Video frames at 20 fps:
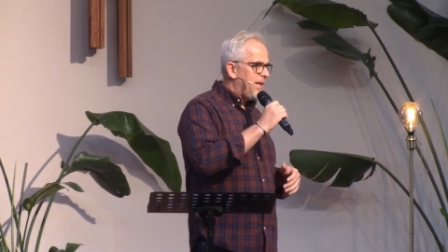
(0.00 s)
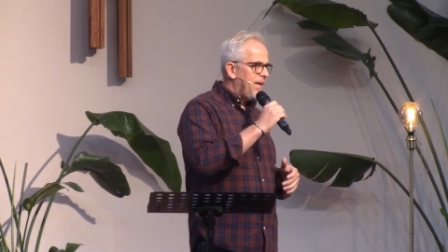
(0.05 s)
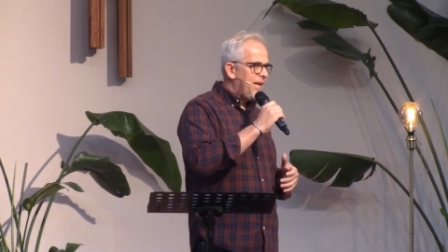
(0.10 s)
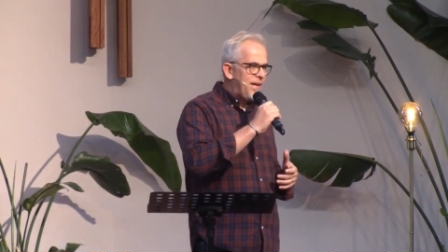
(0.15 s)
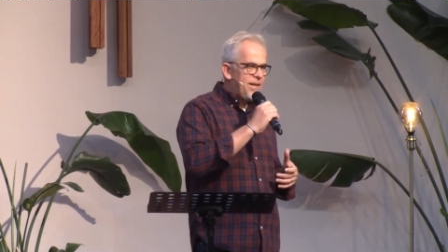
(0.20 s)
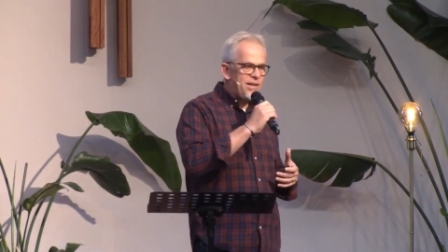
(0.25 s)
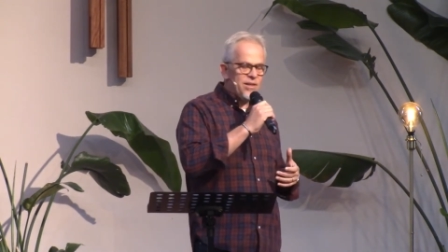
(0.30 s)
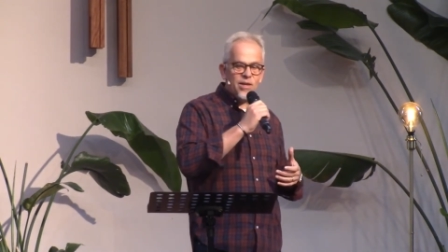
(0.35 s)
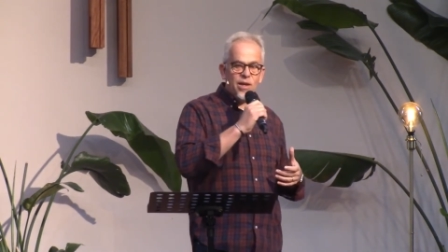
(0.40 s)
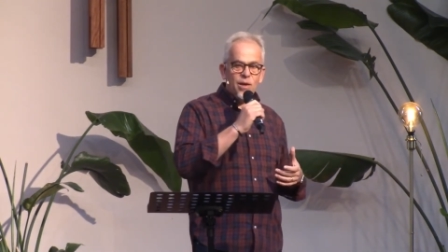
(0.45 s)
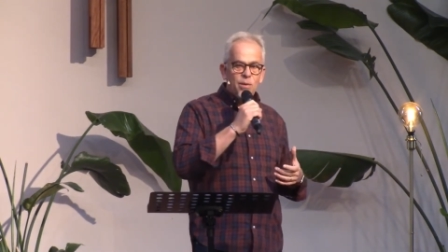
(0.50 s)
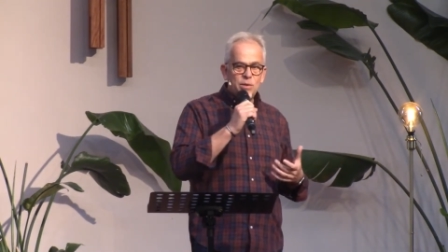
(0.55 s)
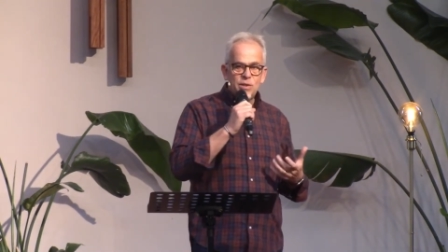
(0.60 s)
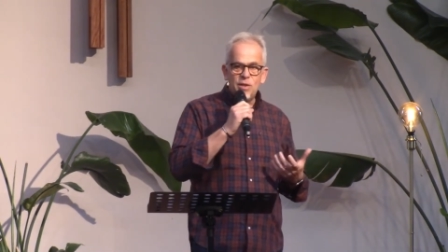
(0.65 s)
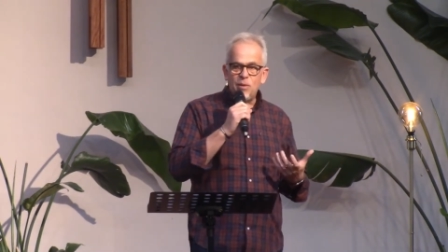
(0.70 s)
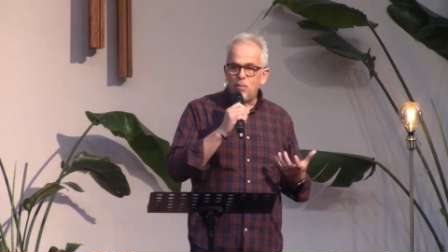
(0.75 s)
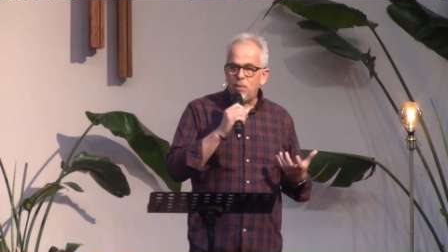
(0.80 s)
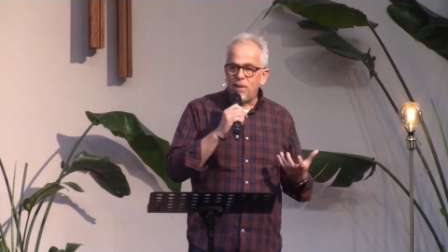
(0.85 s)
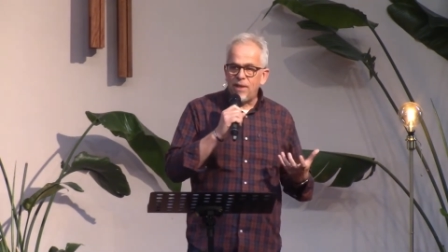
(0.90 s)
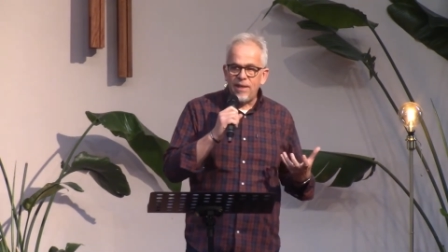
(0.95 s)
And I was
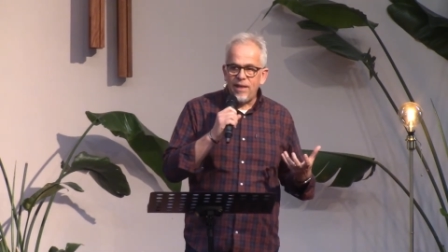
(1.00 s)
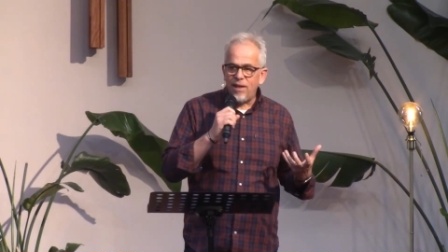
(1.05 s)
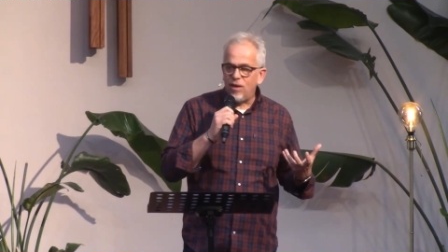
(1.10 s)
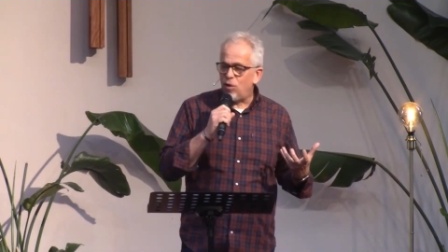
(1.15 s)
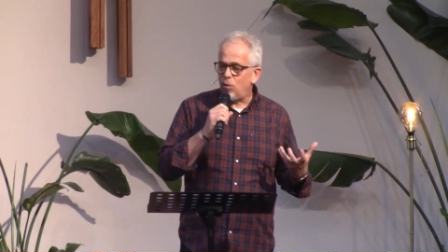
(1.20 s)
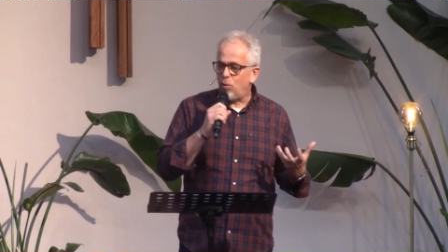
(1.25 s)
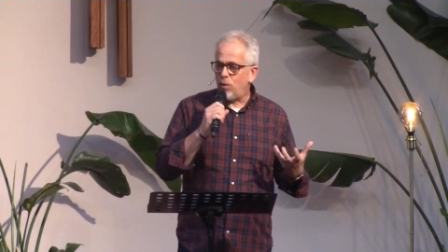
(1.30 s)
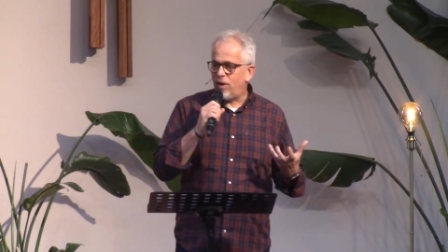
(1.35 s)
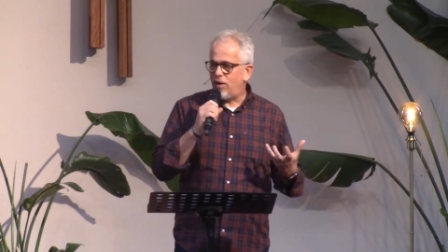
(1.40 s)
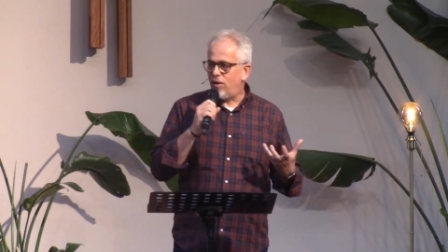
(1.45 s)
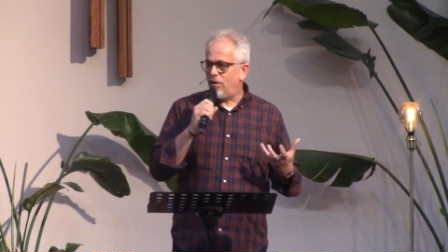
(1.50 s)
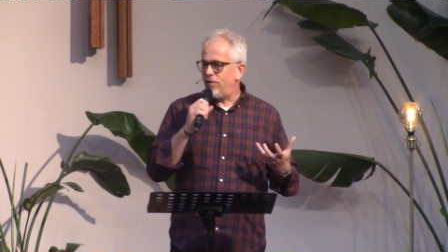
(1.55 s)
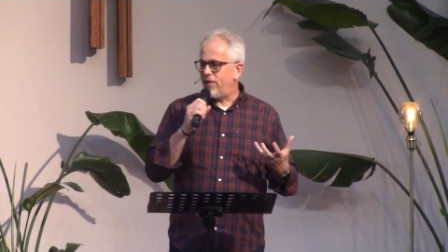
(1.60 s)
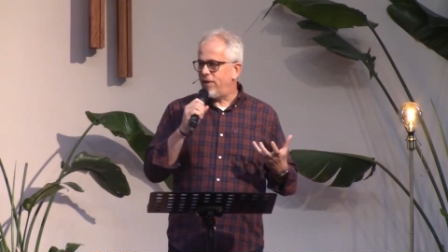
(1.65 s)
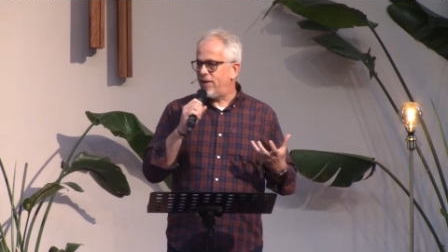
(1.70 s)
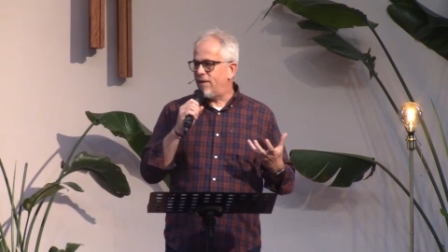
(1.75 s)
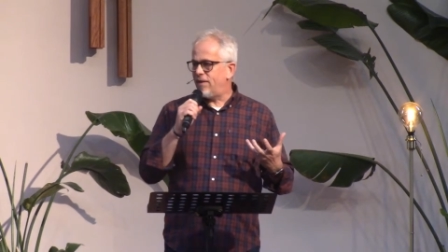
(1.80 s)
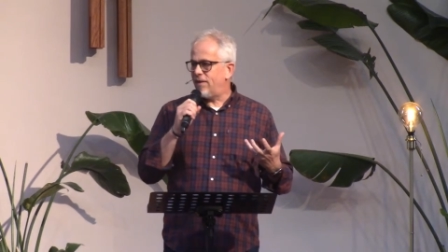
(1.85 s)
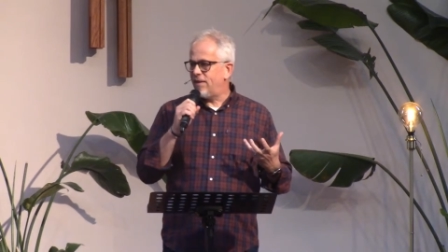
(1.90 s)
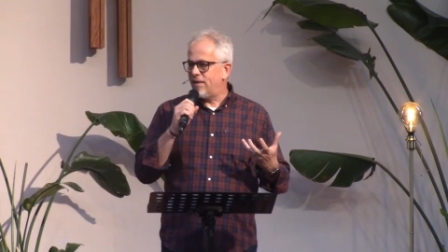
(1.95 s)
completely unaware of
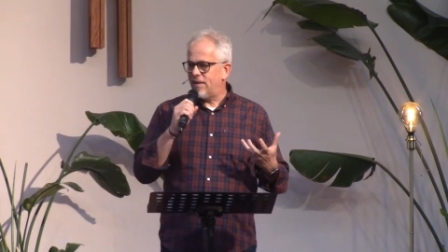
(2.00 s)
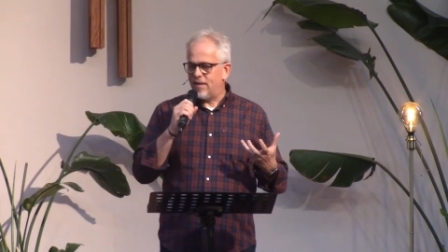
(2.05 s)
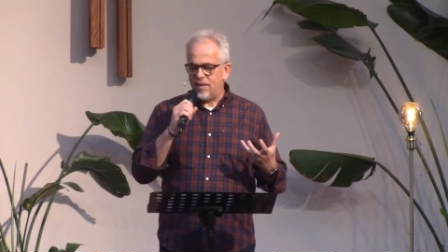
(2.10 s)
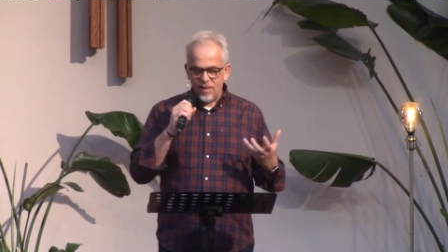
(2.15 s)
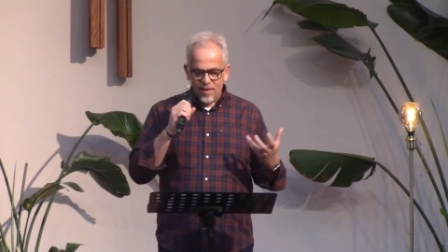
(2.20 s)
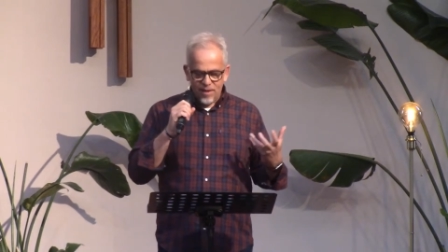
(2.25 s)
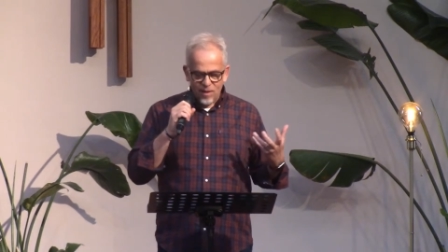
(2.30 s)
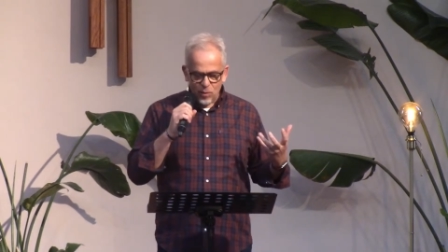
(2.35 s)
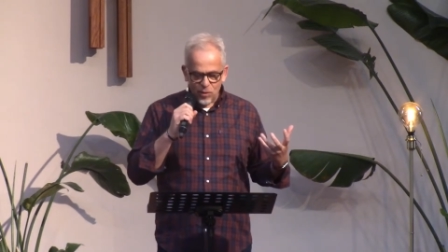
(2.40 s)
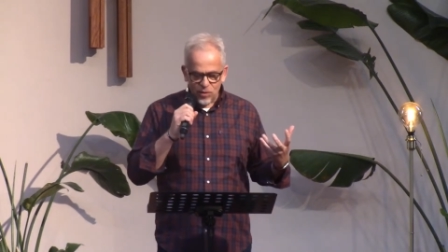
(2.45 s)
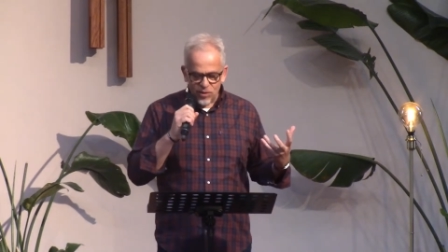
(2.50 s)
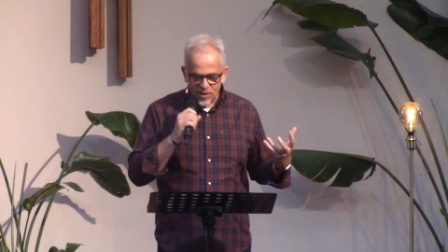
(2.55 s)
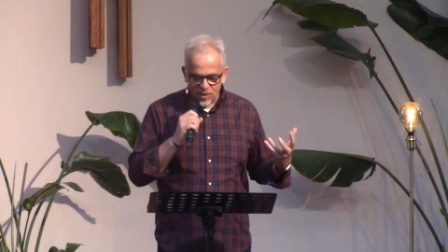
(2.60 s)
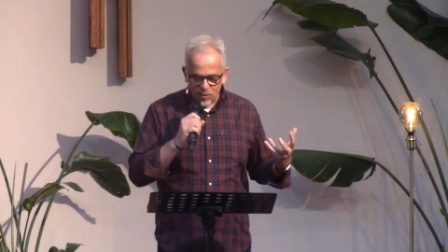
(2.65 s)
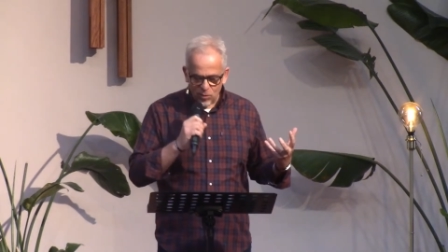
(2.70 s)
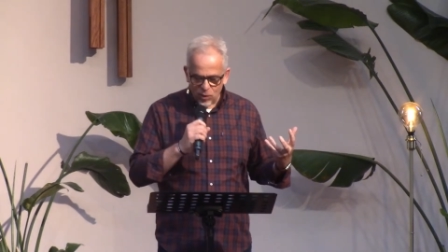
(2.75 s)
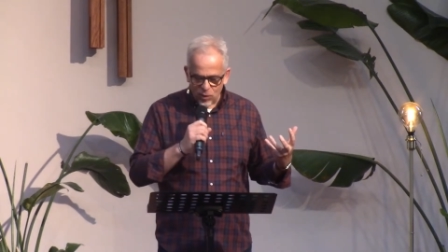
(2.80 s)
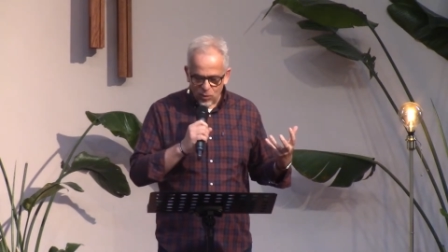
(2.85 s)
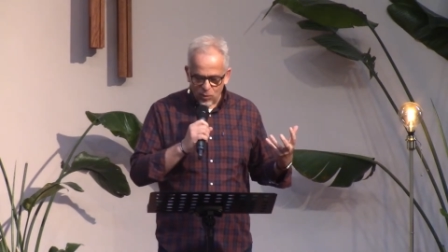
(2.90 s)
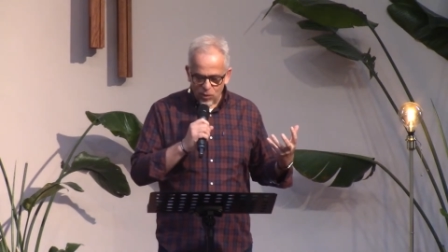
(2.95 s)
it. I won't say
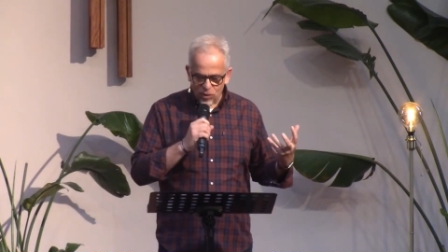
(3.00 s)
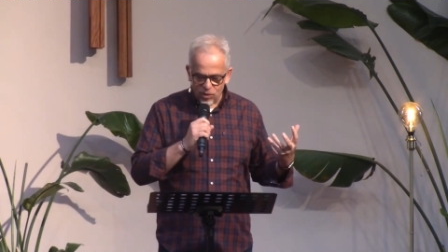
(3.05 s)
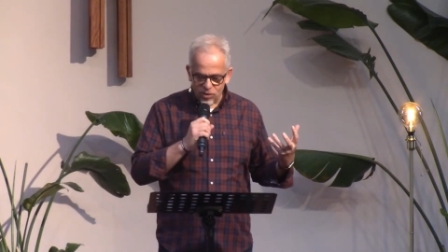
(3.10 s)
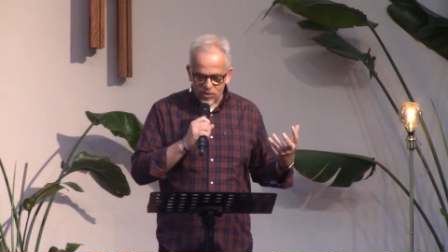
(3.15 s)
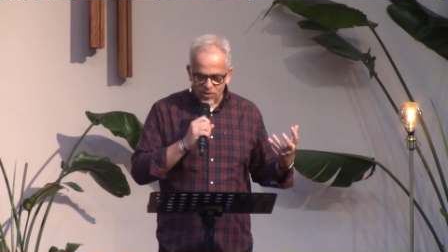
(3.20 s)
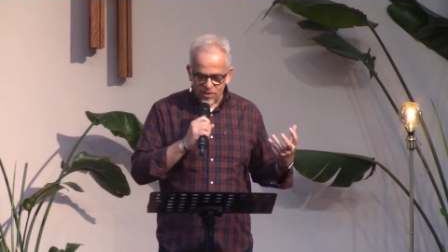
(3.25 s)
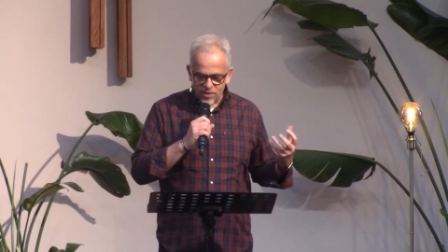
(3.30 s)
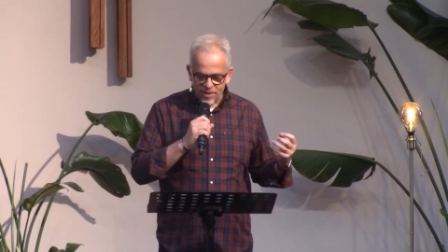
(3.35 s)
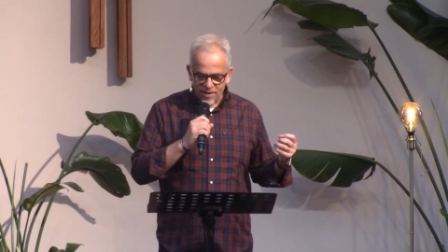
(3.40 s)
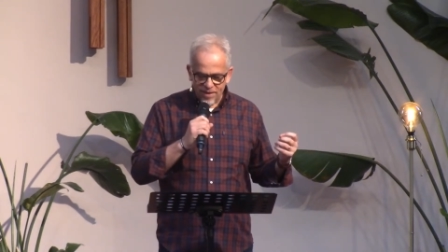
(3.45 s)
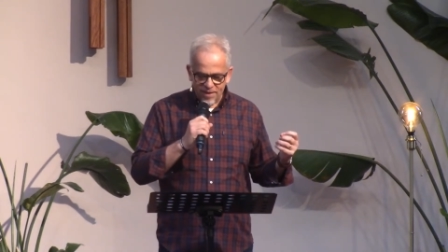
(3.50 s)
what it was.